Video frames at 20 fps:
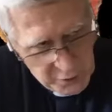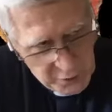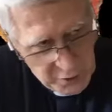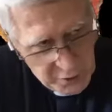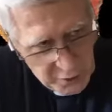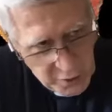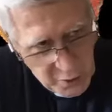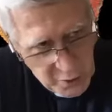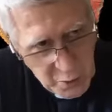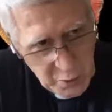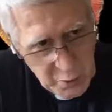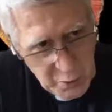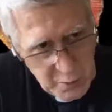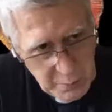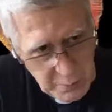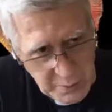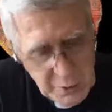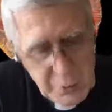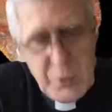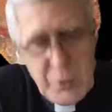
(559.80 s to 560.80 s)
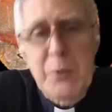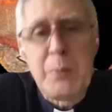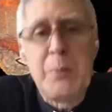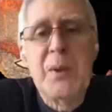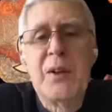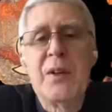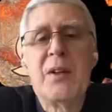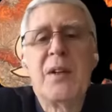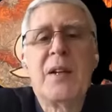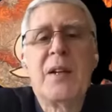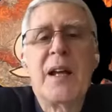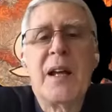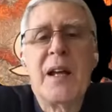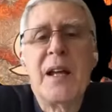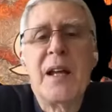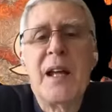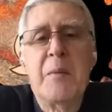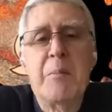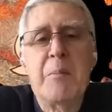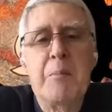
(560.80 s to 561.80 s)
For your own amusement
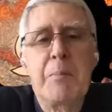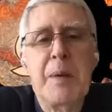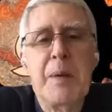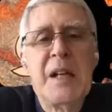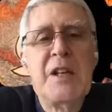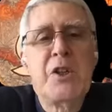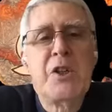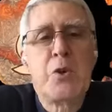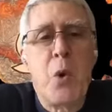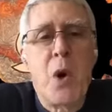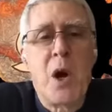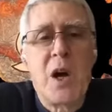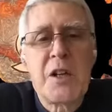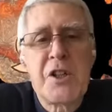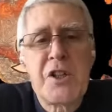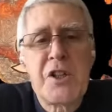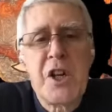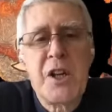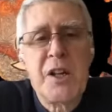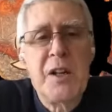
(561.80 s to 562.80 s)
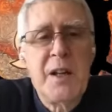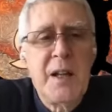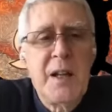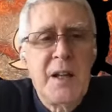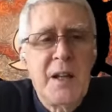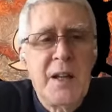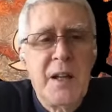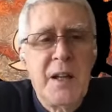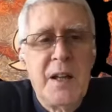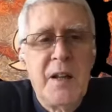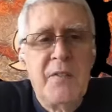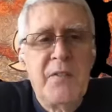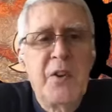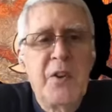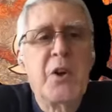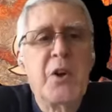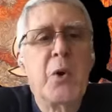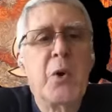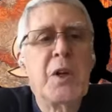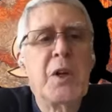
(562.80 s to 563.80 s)
and binge watching, if
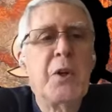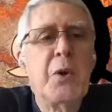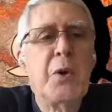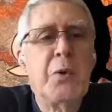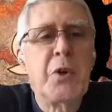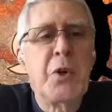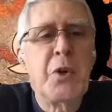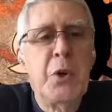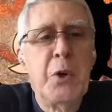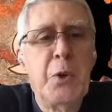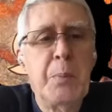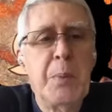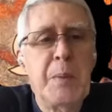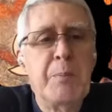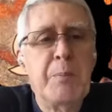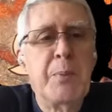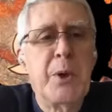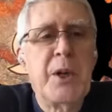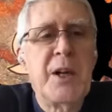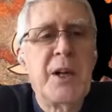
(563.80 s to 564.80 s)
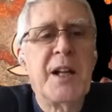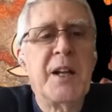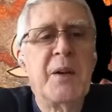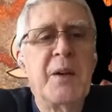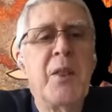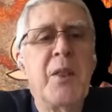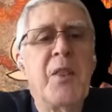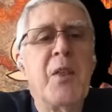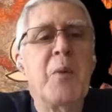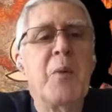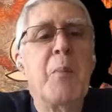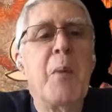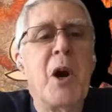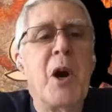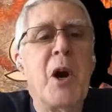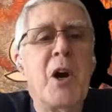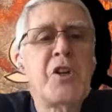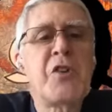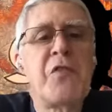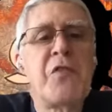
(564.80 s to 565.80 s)
you go to YouTube and put in the
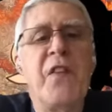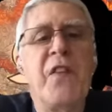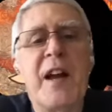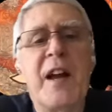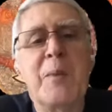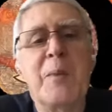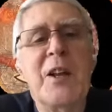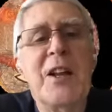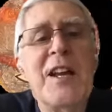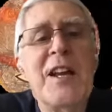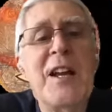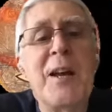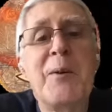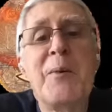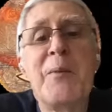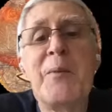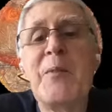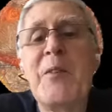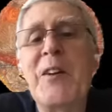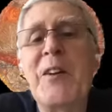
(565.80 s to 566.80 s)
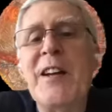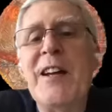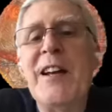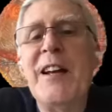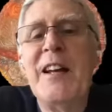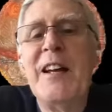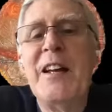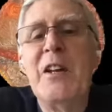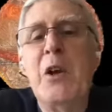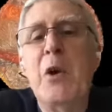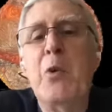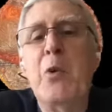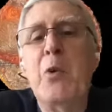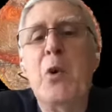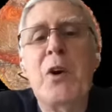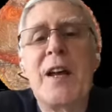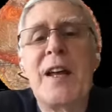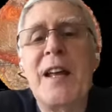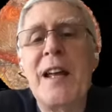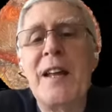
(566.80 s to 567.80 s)
Marsh family, you
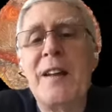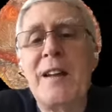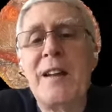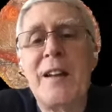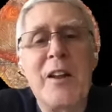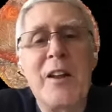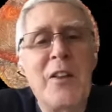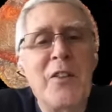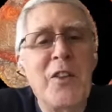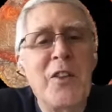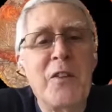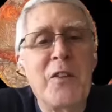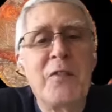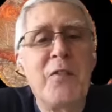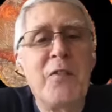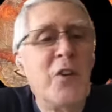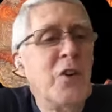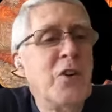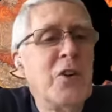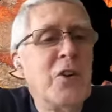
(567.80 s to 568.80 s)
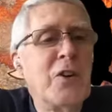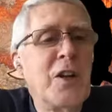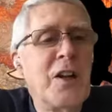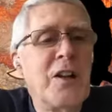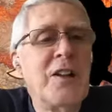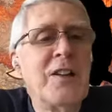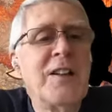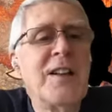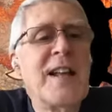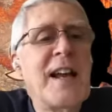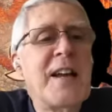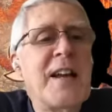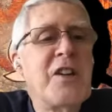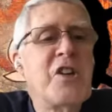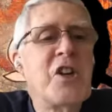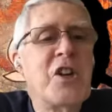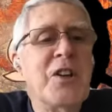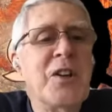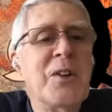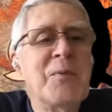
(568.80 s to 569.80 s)
will get their full
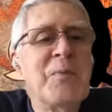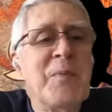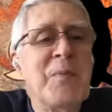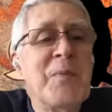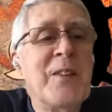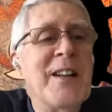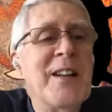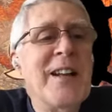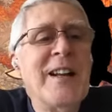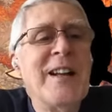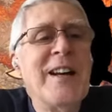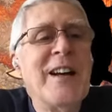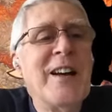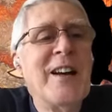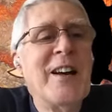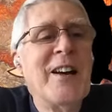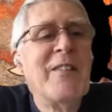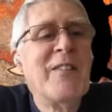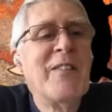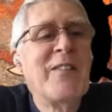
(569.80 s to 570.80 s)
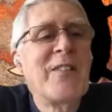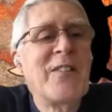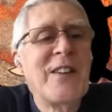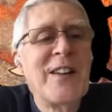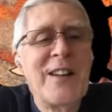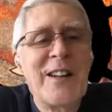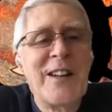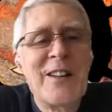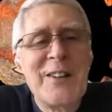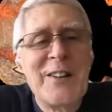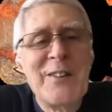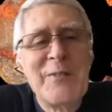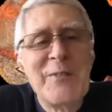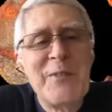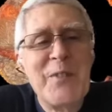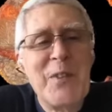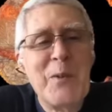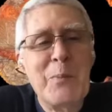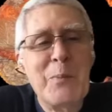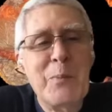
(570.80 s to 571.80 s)
collection of uh,
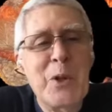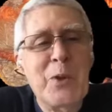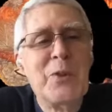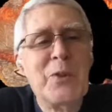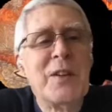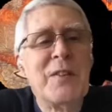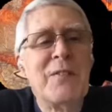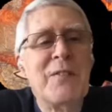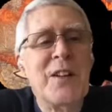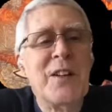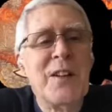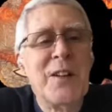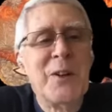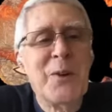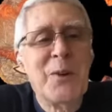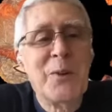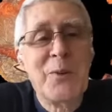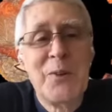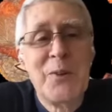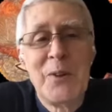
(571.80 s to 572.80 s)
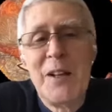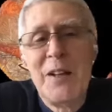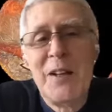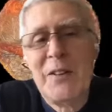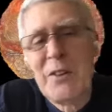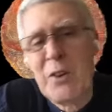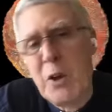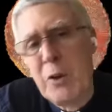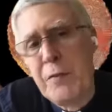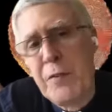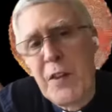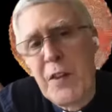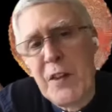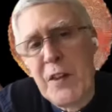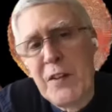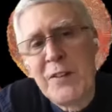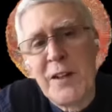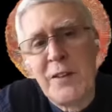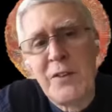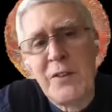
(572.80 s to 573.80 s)
music videos. So if
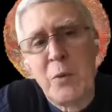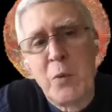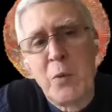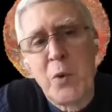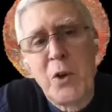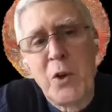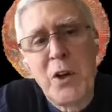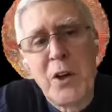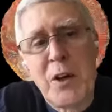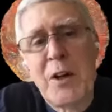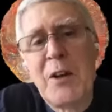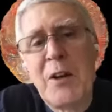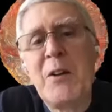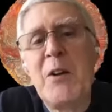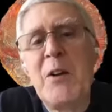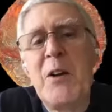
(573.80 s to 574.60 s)
this doesn't work,